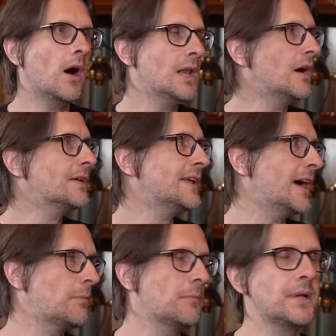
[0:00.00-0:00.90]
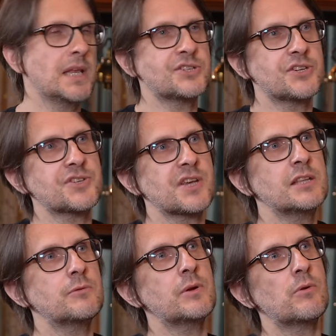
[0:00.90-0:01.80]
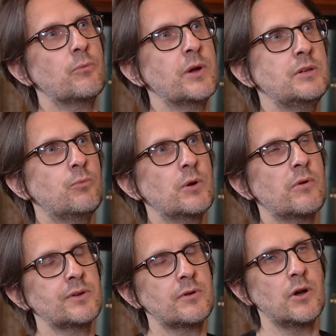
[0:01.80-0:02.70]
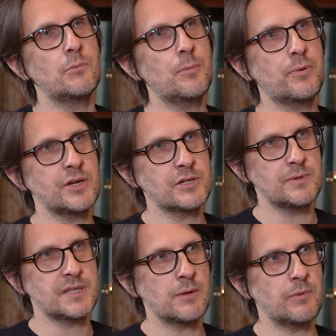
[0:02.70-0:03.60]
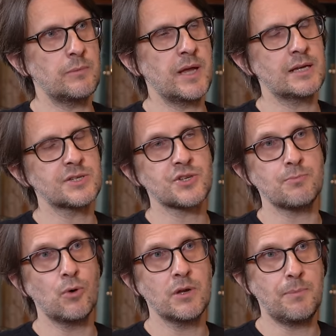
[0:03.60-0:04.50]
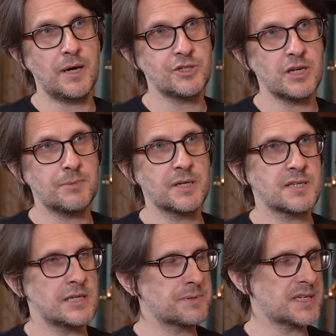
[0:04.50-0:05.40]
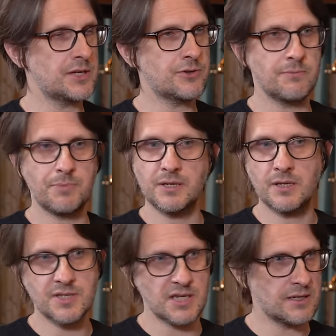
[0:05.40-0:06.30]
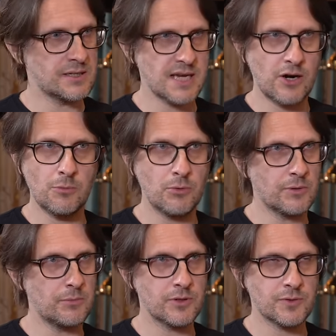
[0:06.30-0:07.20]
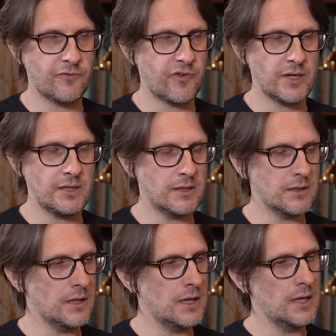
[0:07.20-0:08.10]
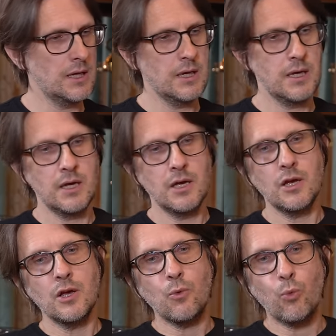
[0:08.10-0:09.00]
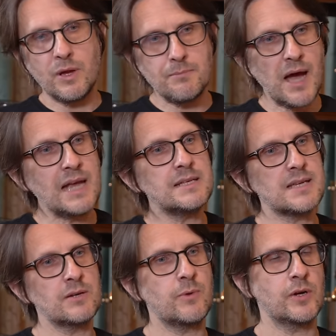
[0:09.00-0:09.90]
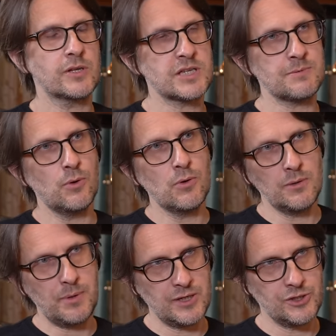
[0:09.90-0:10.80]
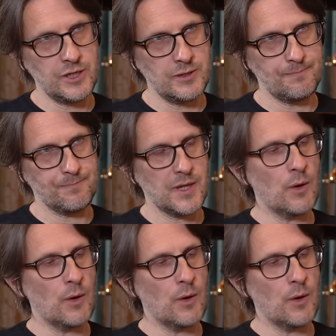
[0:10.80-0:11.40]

I like the album, but let's just say that we were under a lot more pressure with Dead Wing. We had a smaller budget because In Absentia had been considered a terrible commercial failure. We made Dead Wing on a smaller budget.